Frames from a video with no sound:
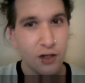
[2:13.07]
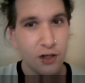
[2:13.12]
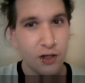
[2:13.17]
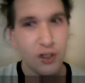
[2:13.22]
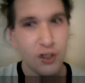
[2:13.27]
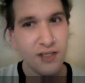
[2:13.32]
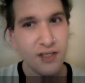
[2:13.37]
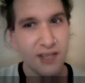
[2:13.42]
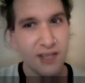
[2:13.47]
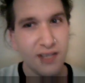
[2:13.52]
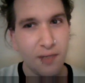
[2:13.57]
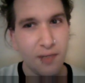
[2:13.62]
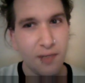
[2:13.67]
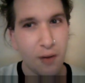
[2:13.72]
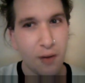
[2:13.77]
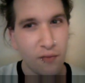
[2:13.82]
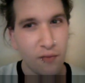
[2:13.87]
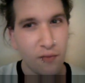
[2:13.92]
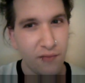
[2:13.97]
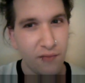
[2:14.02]
You just said
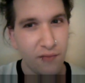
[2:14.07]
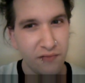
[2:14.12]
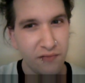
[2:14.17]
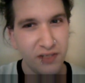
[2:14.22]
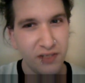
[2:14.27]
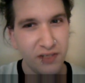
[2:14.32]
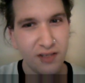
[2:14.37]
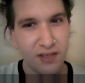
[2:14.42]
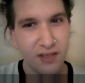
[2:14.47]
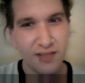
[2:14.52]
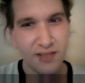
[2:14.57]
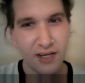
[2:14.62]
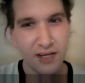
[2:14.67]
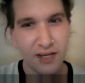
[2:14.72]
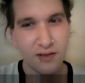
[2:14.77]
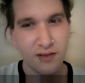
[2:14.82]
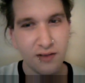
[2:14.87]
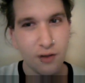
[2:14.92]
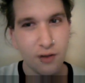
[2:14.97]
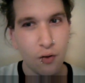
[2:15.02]
about 15
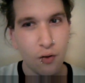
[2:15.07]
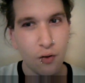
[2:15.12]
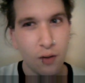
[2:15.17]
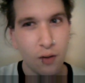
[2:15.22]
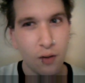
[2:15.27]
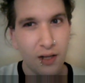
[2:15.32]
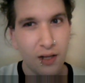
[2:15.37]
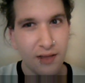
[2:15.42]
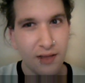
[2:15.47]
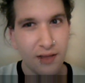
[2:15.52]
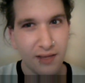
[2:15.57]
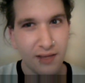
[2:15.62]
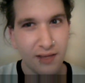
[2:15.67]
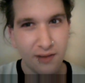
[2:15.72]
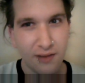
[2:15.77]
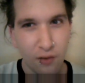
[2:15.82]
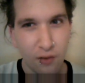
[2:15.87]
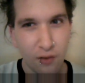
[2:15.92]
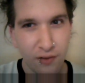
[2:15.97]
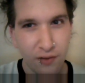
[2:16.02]
seconds ago
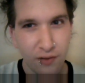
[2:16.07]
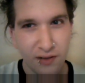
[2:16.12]
that the,